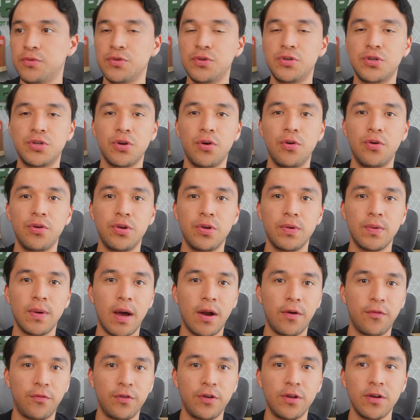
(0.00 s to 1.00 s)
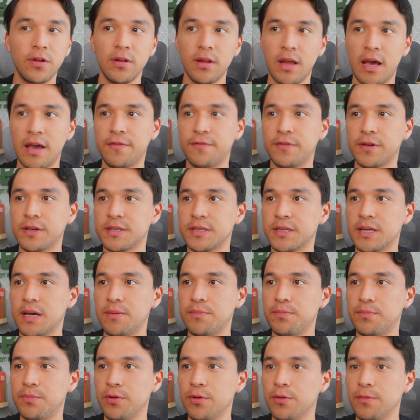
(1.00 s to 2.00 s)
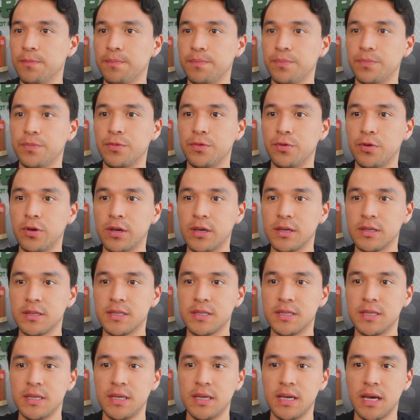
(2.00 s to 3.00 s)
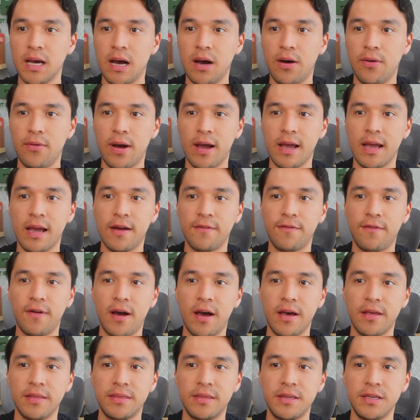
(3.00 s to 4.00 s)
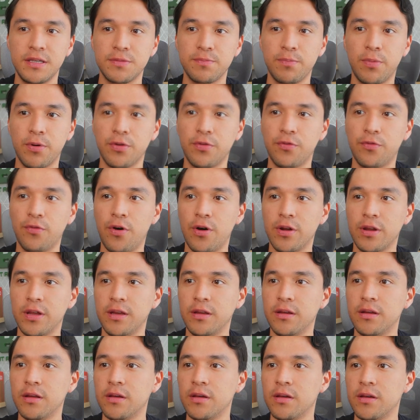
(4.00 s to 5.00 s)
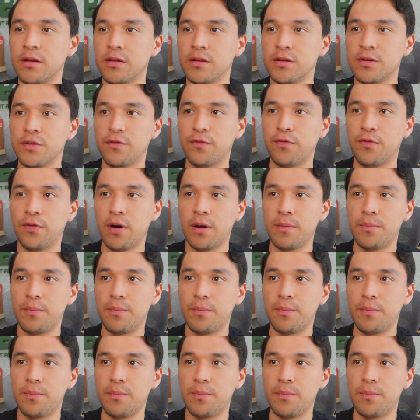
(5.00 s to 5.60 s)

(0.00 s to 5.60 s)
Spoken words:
to show you a real life example, you can see how I have had this bot running for